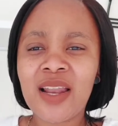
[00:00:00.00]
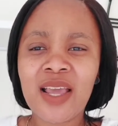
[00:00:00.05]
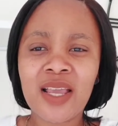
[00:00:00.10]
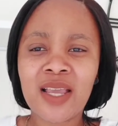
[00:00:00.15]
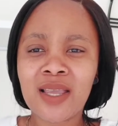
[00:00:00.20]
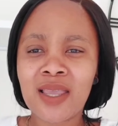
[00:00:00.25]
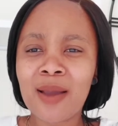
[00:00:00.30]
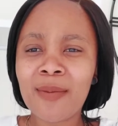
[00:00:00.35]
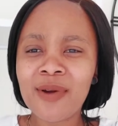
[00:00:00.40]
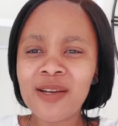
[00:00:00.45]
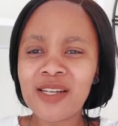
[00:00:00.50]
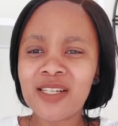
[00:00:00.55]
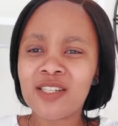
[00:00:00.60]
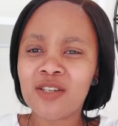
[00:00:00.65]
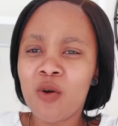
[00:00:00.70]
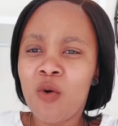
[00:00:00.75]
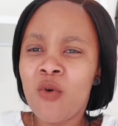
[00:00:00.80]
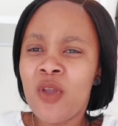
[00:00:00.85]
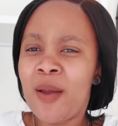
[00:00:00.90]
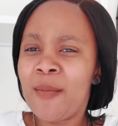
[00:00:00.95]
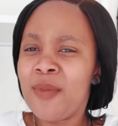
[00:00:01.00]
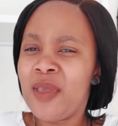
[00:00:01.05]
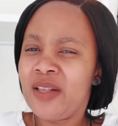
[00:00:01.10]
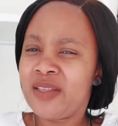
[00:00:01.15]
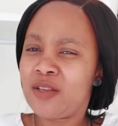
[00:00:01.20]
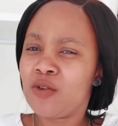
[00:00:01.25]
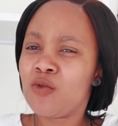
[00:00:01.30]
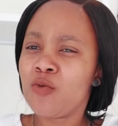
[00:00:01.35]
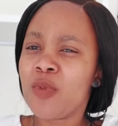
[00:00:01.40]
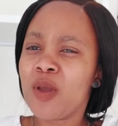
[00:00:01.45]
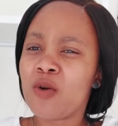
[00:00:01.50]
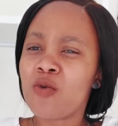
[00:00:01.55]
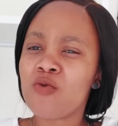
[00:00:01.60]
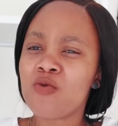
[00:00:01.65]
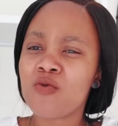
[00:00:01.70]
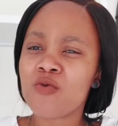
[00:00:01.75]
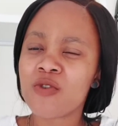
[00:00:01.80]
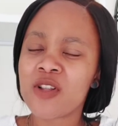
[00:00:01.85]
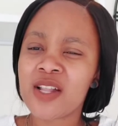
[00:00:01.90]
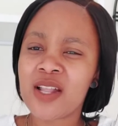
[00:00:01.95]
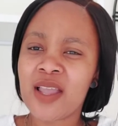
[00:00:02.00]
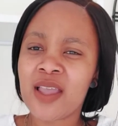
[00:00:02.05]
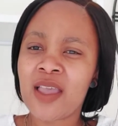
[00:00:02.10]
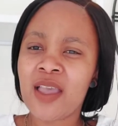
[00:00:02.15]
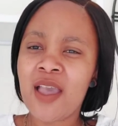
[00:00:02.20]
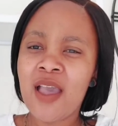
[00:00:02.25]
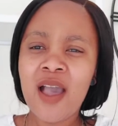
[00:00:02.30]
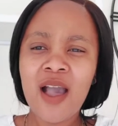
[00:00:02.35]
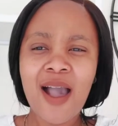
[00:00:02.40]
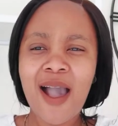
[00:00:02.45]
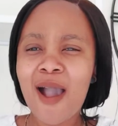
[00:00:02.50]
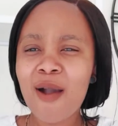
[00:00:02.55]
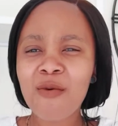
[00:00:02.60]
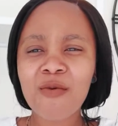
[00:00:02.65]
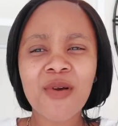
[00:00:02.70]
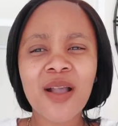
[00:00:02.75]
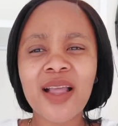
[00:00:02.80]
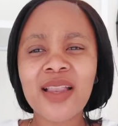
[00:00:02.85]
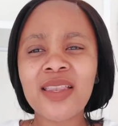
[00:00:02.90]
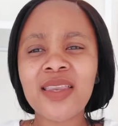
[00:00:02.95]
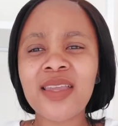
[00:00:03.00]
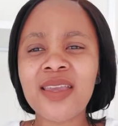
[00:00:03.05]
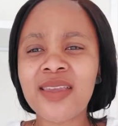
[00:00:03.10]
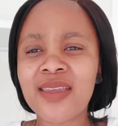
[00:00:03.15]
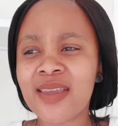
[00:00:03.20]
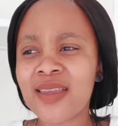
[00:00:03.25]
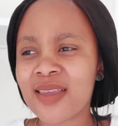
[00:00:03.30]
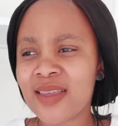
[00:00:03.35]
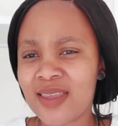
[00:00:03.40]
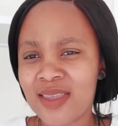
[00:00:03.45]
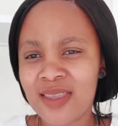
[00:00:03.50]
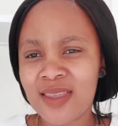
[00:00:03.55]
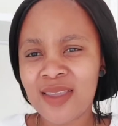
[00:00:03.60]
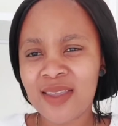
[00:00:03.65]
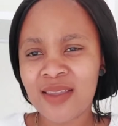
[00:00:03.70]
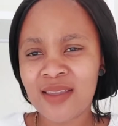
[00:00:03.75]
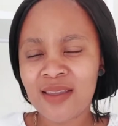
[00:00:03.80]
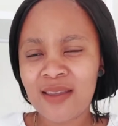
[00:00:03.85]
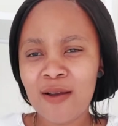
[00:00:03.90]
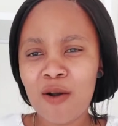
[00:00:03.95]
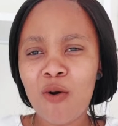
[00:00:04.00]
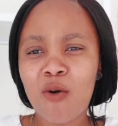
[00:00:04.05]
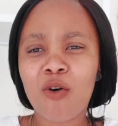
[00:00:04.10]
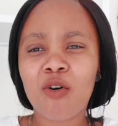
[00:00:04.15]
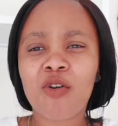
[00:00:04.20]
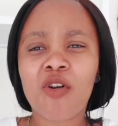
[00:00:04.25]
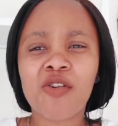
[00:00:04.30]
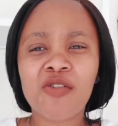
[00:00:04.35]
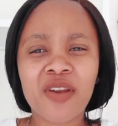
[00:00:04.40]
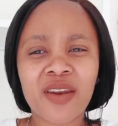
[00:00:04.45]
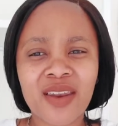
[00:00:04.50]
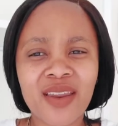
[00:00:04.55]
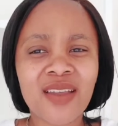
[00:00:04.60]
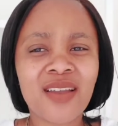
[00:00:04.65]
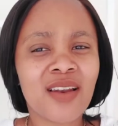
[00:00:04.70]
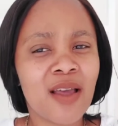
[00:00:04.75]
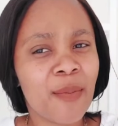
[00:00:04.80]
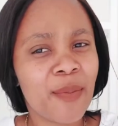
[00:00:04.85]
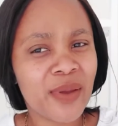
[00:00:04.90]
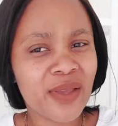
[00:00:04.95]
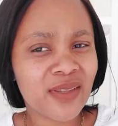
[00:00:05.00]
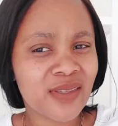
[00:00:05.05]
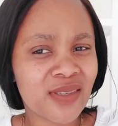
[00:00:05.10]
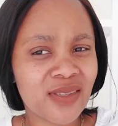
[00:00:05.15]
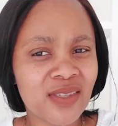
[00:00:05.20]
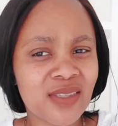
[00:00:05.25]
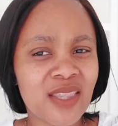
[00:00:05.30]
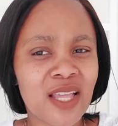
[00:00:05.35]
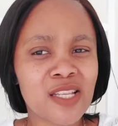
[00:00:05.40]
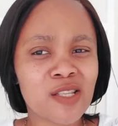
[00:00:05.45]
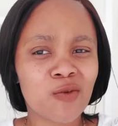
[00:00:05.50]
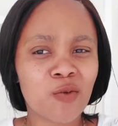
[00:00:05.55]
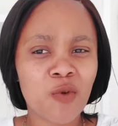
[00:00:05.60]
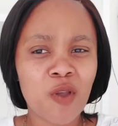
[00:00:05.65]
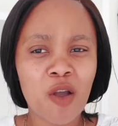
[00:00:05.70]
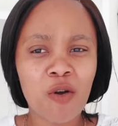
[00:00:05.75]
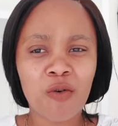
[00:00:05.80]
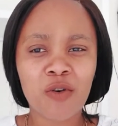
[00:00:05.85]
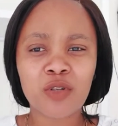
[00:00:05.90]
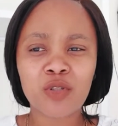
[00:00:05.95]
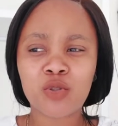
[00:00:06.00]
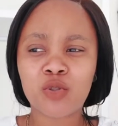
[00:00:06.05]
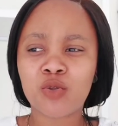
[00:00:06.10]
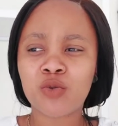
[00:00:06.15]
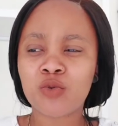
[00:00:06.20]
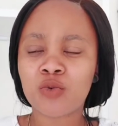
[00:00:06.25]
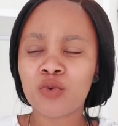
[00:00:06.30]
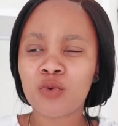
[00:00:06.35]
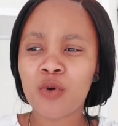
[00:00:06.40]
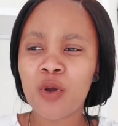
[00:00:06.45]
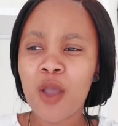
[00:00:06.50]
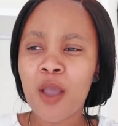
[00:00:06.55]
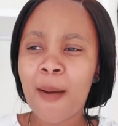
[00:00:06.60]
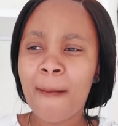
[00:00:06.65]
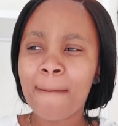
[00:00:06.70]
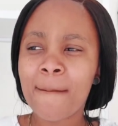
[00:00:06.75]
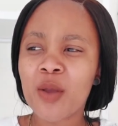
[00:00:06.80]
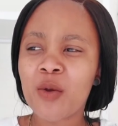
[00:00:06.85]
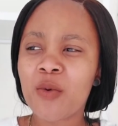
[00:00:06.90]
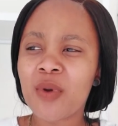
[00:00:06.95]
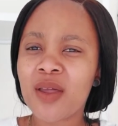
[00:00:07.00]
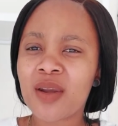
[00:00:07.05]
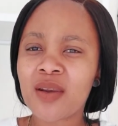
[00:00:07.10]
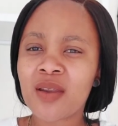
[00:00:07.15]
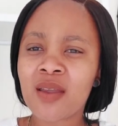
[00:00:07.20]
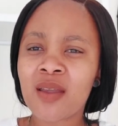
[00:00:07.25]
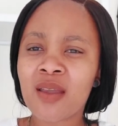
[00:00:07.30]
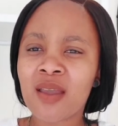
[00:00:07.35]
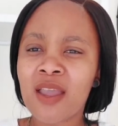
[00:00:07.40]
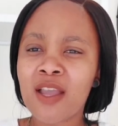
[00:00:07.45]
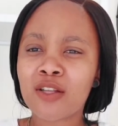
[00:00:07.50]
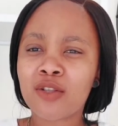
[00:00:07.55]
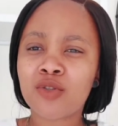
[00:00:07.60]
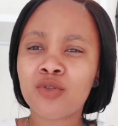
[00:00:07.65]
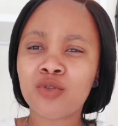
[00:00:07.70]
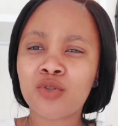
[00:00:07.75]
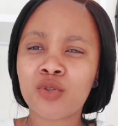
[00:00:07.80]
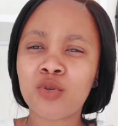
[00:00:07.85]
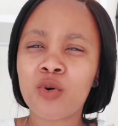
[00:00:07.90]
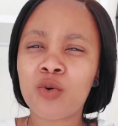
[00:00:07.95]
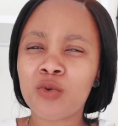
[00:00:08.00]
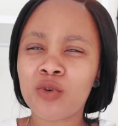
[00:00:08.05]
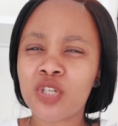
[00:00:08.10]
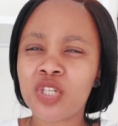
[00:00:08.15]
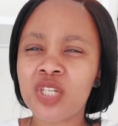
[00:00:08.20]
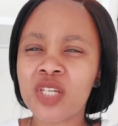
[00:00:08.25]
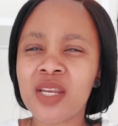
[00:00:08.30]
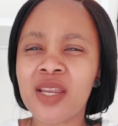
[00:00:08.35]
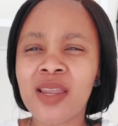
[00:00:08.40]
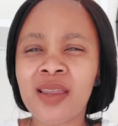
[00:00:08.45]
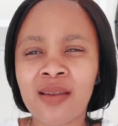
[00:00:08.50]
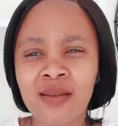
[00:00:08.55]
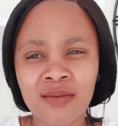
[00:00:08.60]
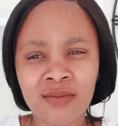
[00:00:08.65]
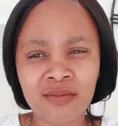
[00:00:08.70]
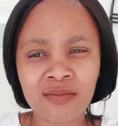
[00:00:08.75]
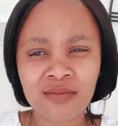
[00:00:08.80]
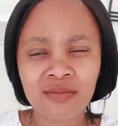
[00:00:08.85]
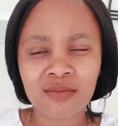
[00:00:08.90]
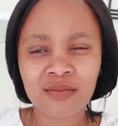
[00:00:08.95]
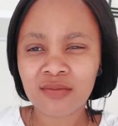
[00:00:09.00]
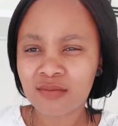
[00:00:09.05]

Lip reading: Like kuyabona nje uyamixa kube kuhle. Akukaningi or on a regular basis that we are going to be wearing head to toe shein.